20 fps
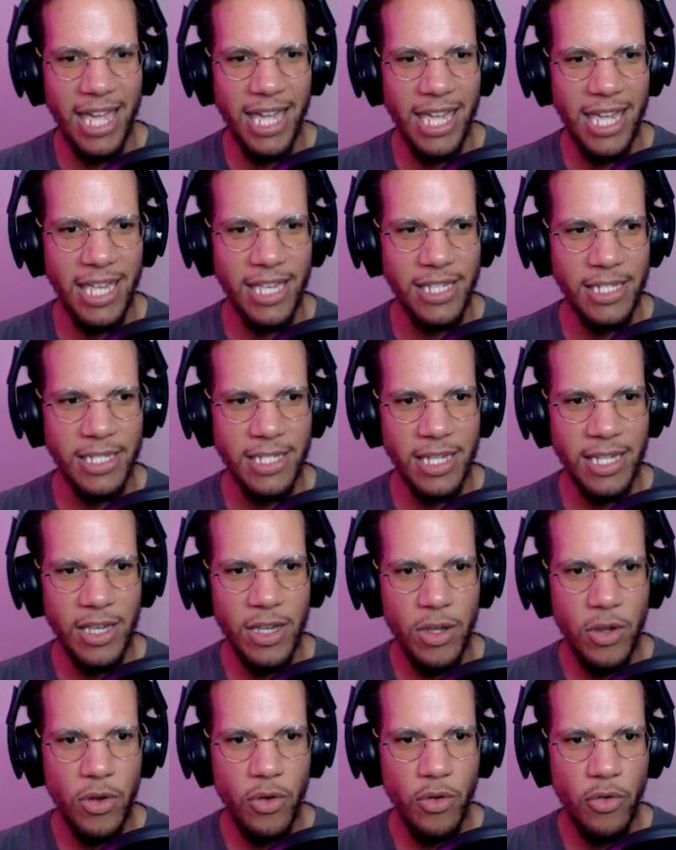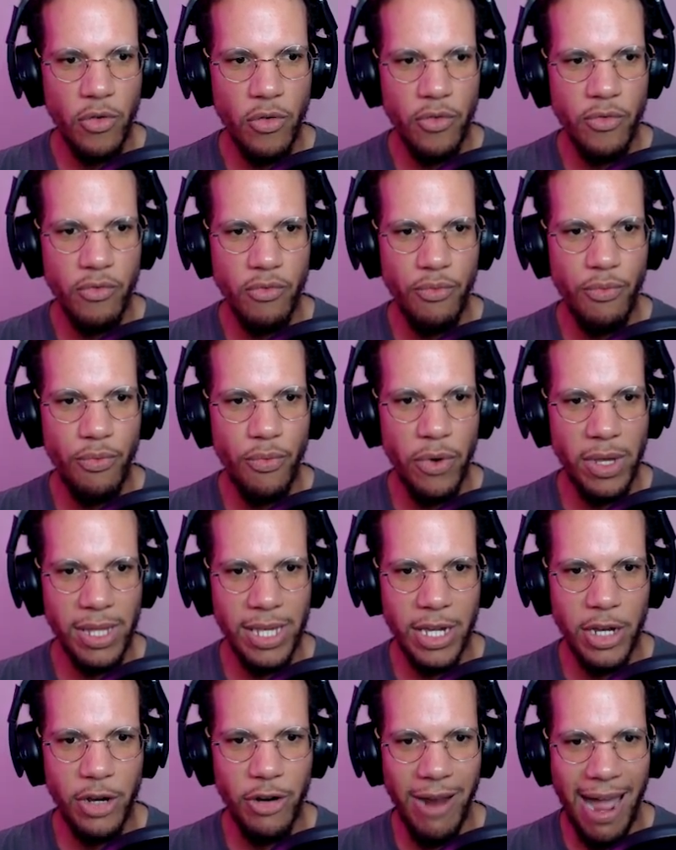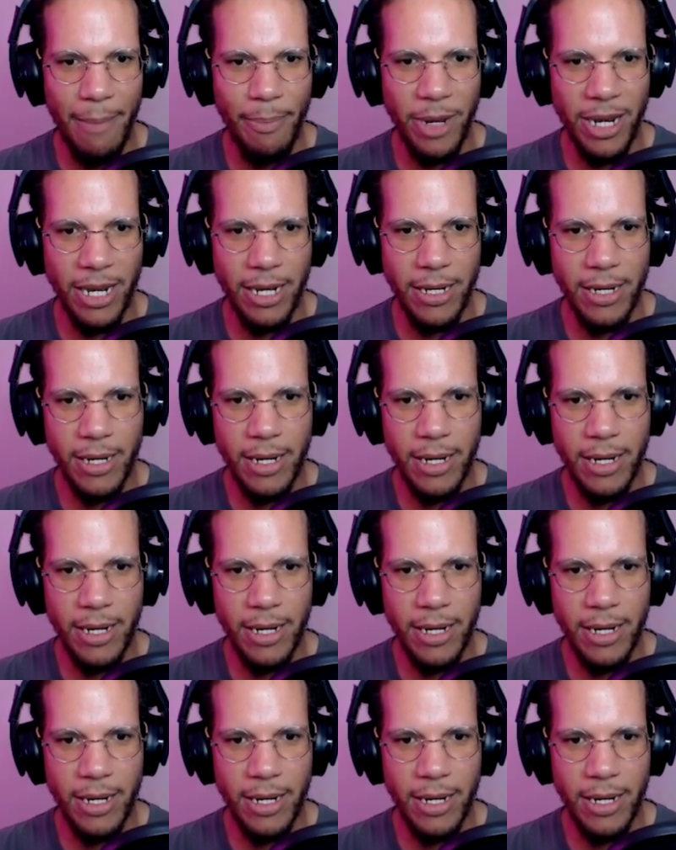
he is really crapping.